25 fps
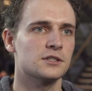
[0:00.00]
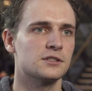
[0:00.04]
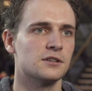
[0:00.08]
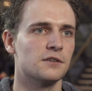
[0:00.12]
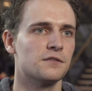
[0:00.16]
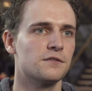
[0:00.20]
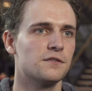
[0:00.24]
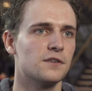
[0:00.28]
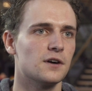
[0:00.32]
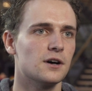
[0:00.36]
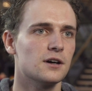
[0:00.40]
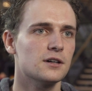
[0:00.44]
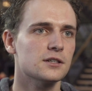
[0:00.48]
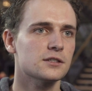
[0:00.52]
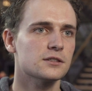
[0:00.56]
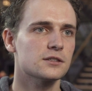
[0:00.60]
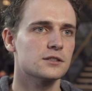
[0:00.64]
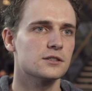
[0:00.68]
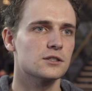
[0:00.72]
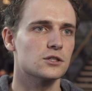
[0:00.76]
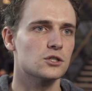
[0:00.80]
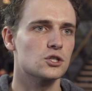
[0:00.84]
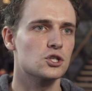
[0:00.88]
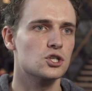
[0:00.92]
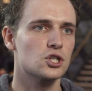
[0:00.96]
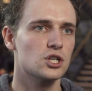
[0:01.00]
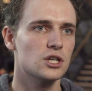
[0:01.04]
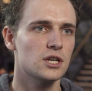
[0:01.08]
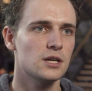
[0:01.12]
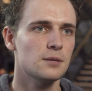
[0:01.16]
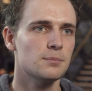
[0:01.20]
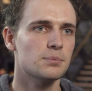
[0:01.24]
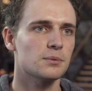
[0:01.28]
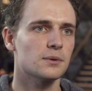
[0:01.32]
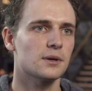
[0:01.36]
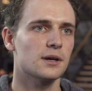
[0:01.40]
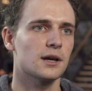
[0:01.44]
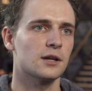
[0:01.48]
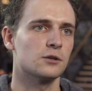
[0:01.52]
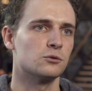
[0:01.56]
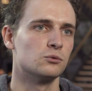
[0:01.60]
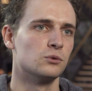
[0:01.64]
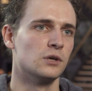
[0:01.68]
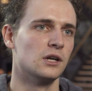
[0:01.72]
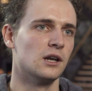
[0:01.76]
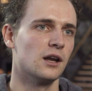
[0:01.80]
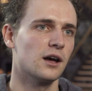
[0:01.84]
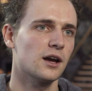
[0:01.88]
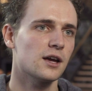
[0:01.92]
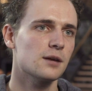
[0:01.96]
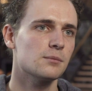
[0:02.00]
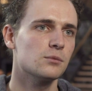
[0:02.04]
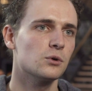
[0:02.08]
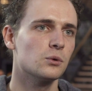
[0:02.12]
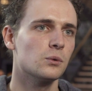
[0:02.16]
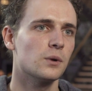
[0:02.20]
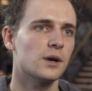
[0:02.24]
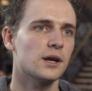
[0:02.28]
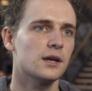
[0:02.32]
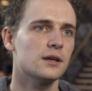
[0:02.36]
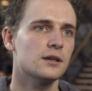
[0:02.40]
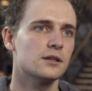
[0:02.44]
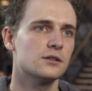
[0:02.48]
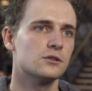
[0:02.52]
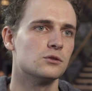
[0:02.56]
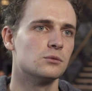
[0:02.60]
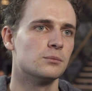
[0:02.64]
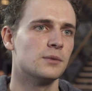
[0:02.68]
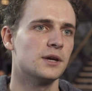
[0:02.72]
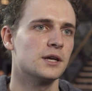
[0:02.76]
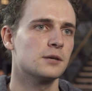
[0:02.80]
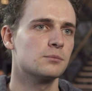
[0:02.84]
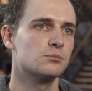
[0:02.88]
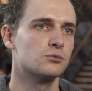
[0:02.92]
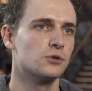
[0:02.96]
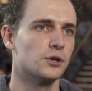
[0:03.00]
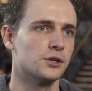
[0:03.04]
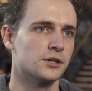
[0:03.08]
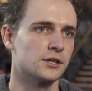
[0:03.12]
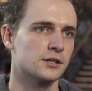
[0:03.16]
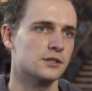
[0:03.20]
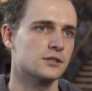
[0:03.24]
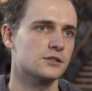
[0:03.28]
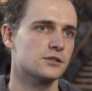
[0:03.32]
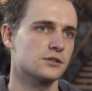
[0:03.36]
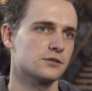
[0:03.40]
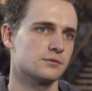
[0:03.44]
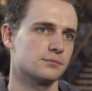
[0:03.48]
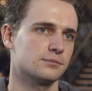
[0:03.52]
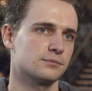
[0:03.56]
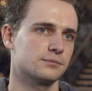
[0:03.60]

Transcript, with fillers: it's a fast, cheap and reliable way to make products.